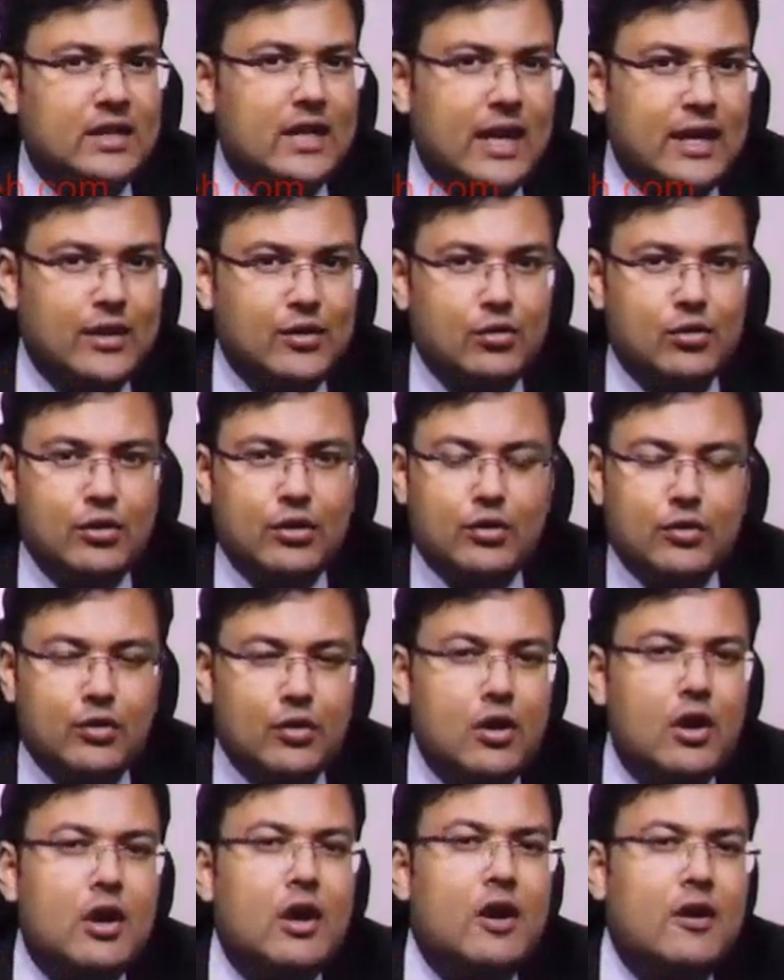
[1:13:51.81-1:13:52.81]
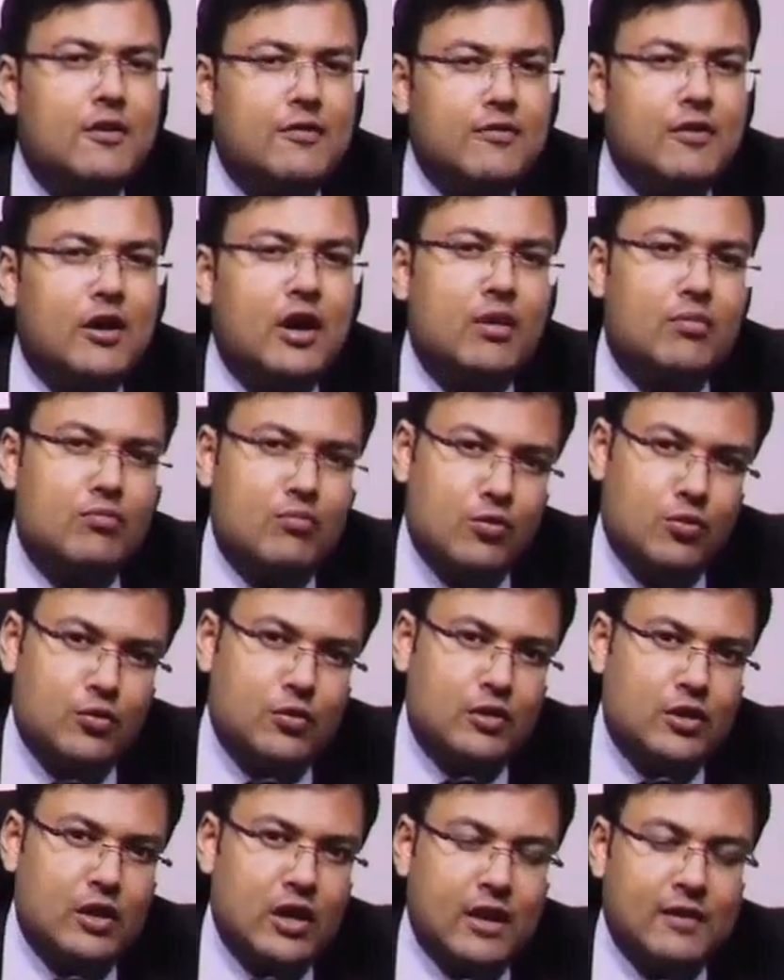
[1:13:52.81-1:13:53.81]
I told you, for
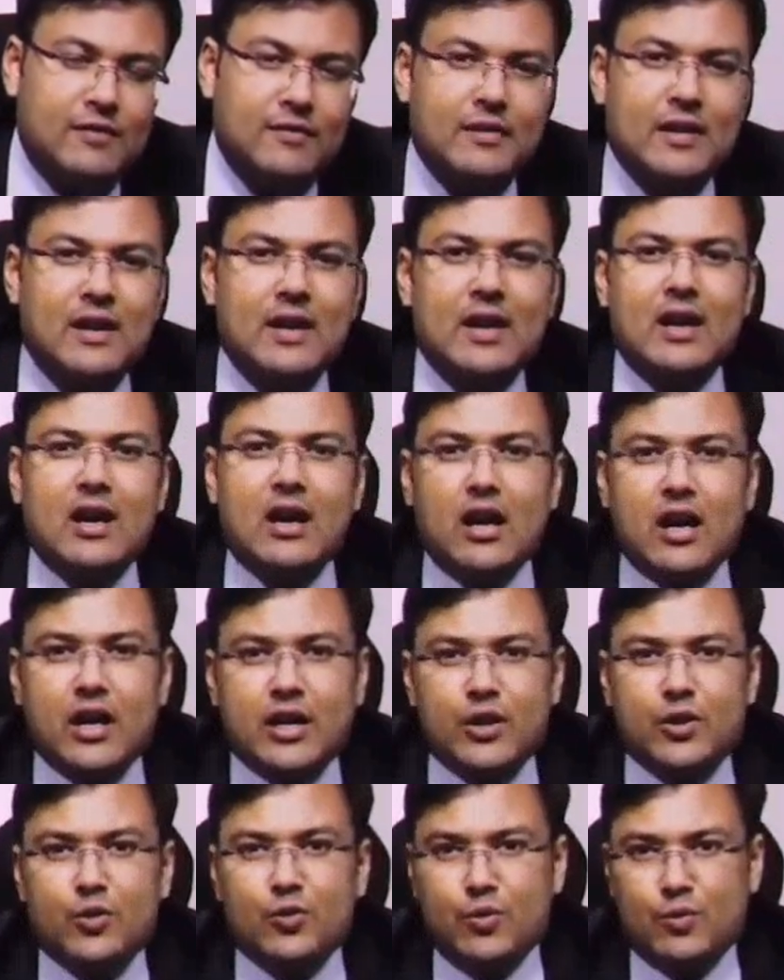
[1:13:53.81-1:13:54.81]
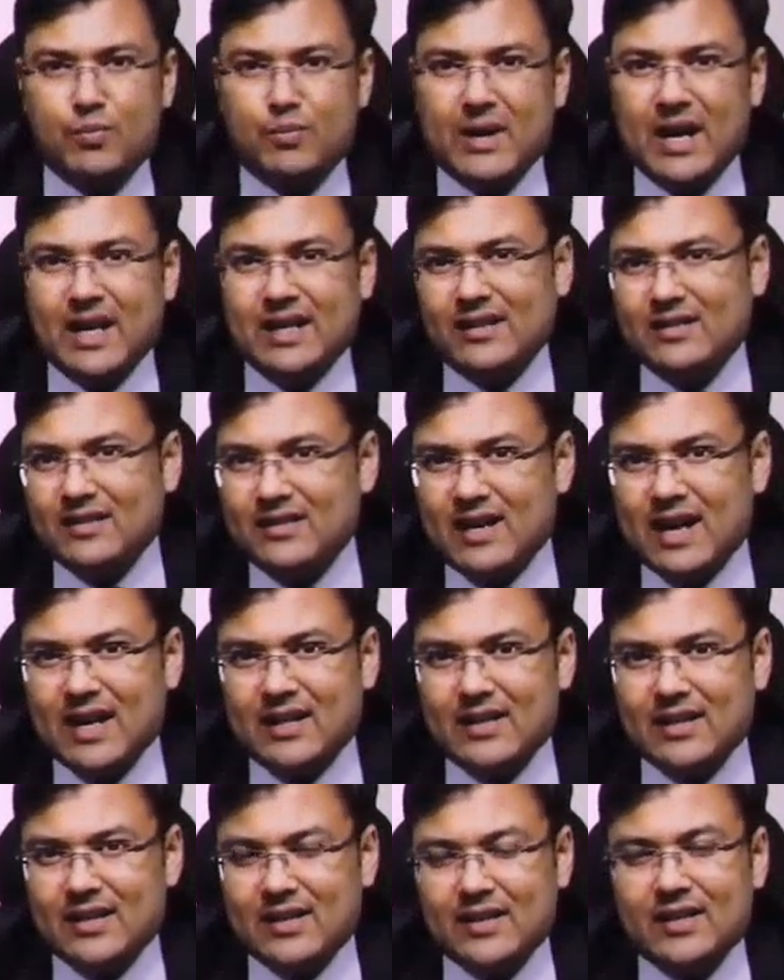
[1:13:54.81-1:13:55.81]
most of acute
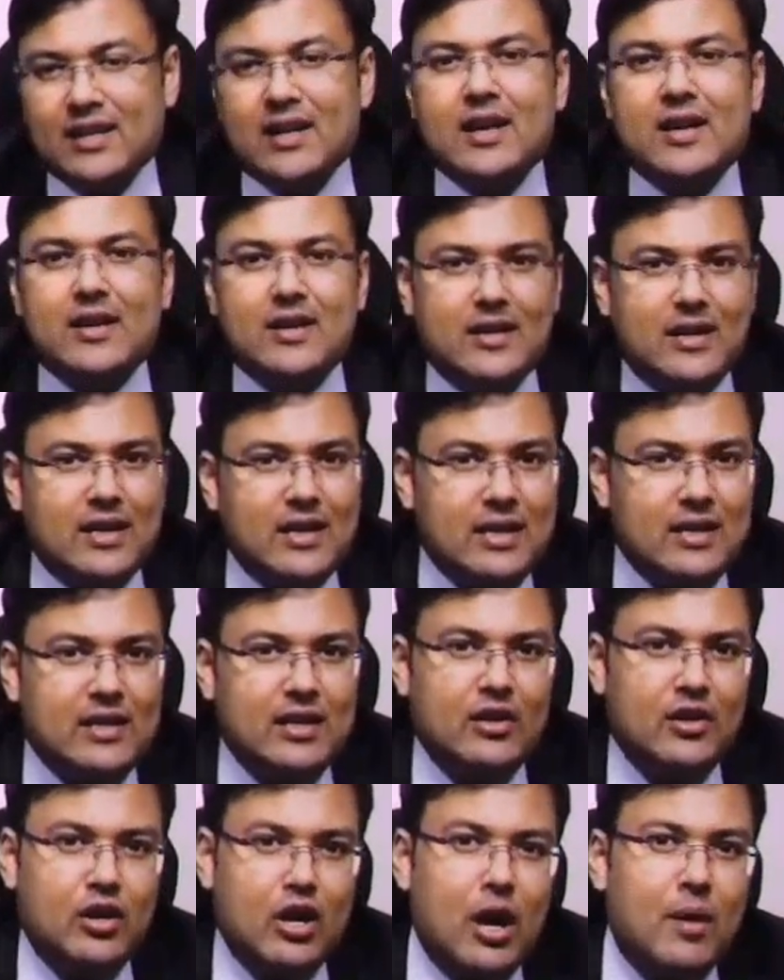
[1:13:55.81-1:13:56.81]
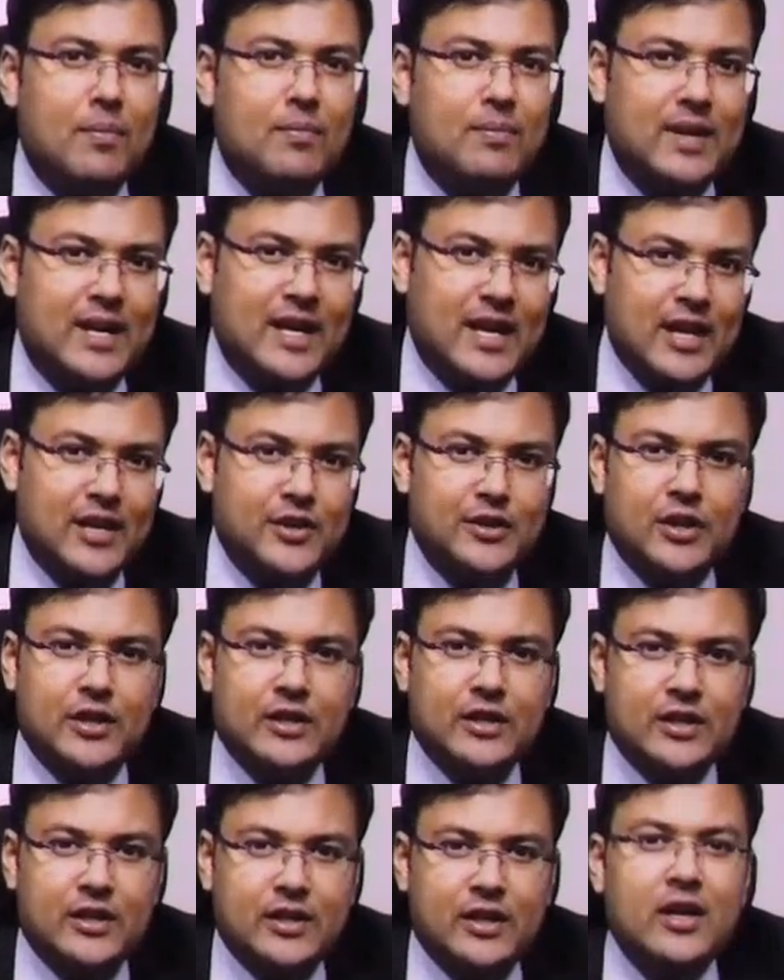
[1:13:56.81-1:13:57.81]
pancreatitis related
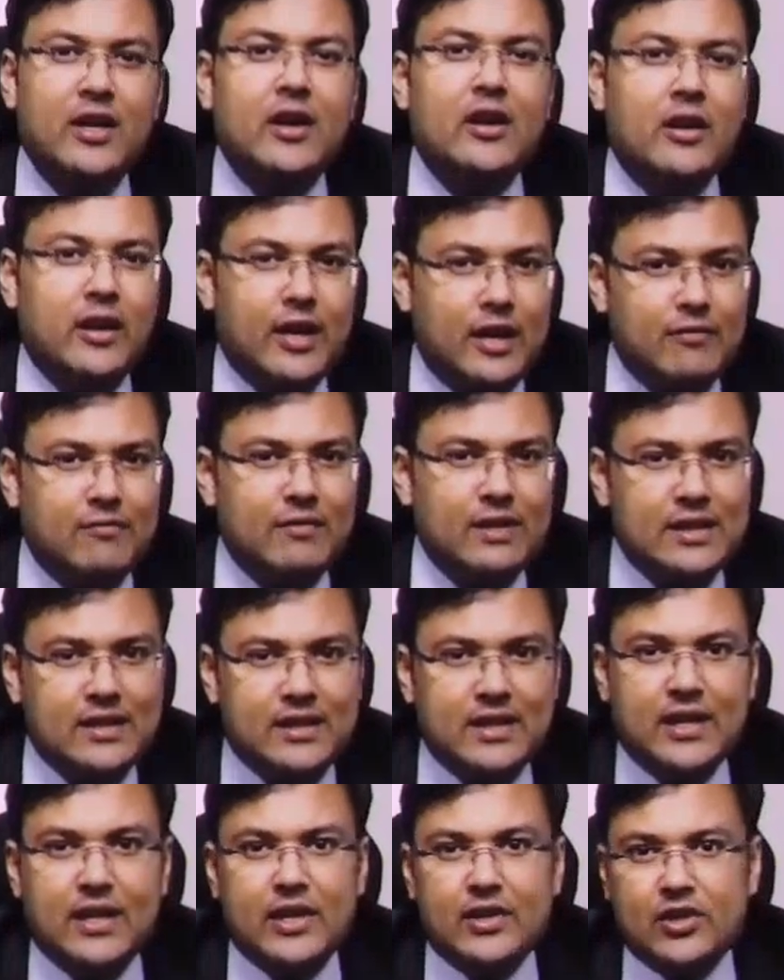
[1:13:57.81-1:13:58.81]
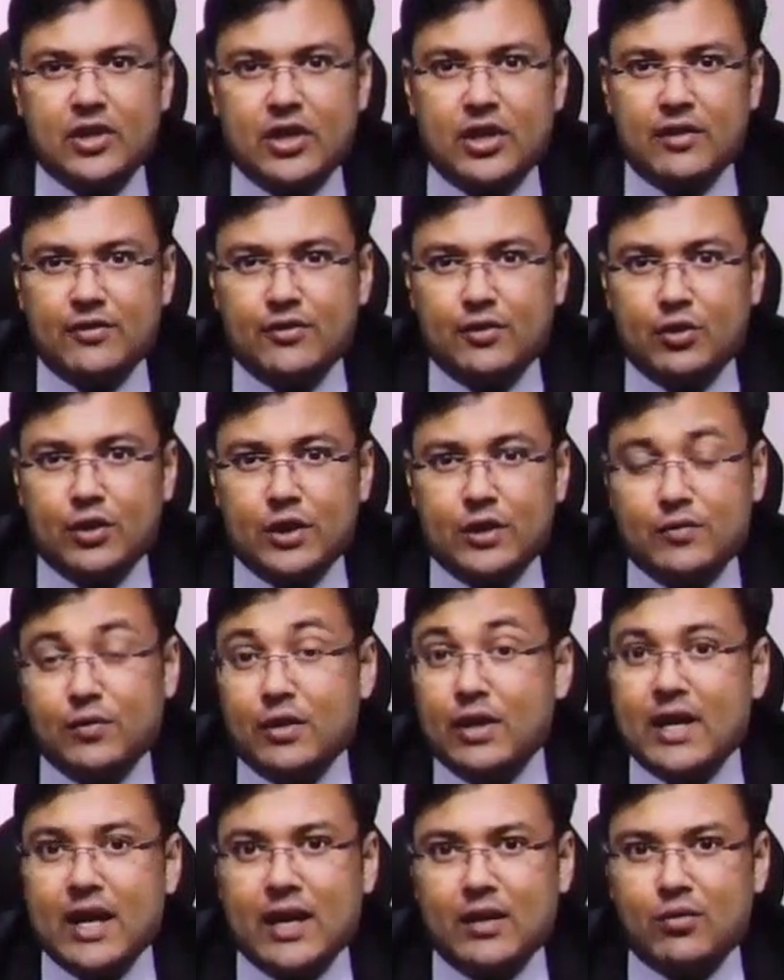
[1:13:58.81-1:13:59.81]
complications, investigation of choice for
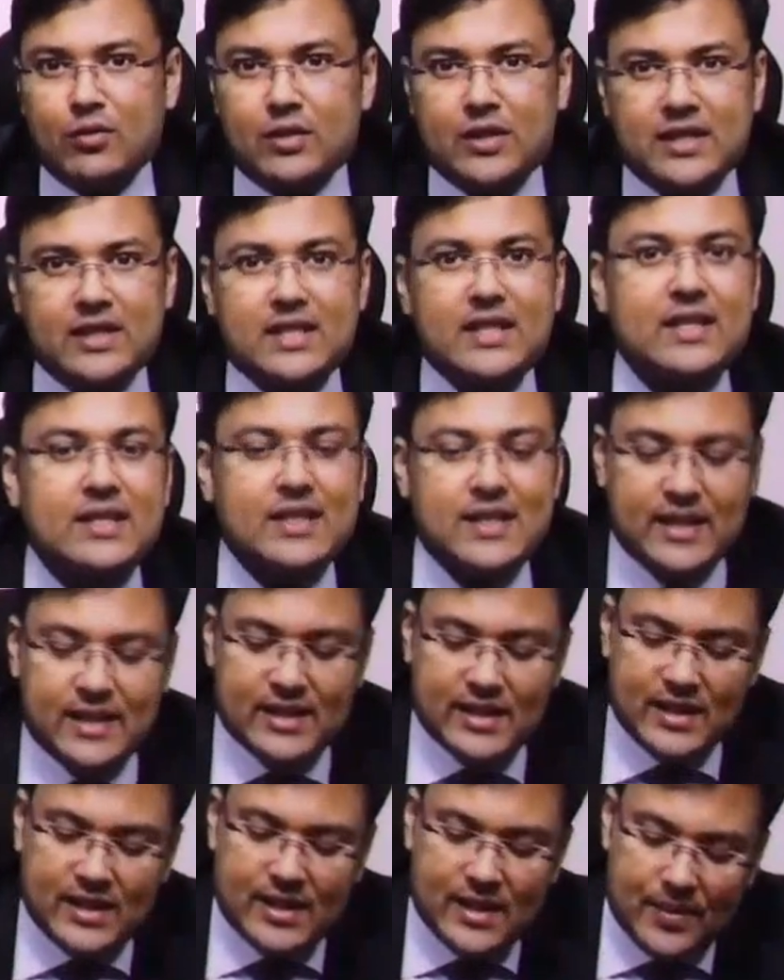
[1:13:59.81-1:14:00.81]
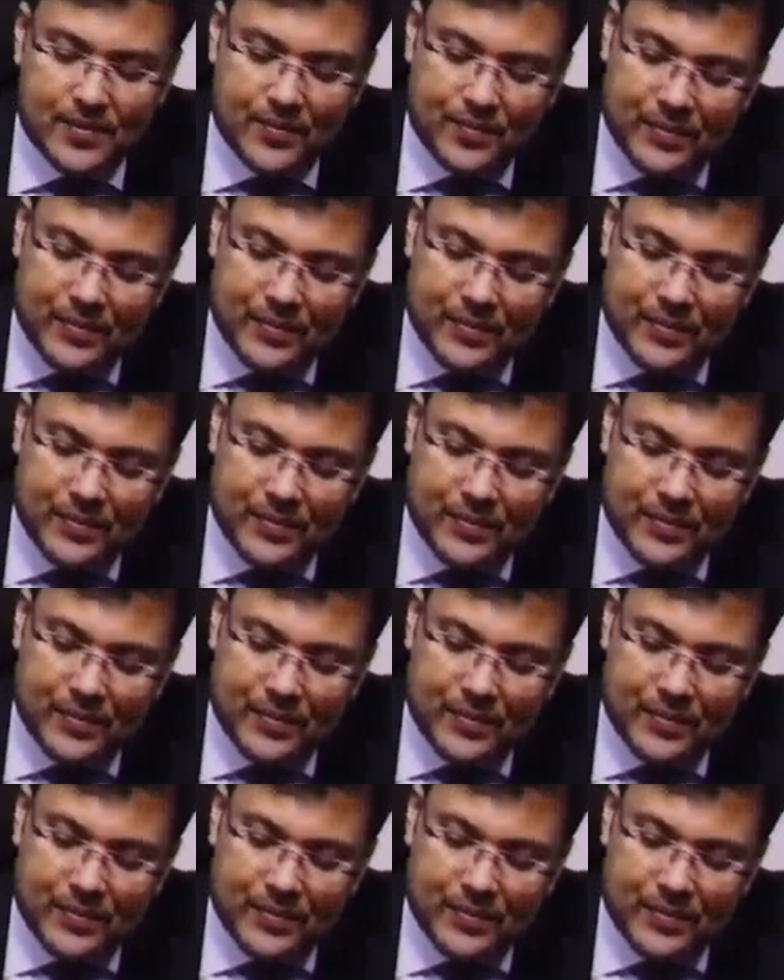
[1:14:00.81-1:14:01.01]
diagnosis is CCT.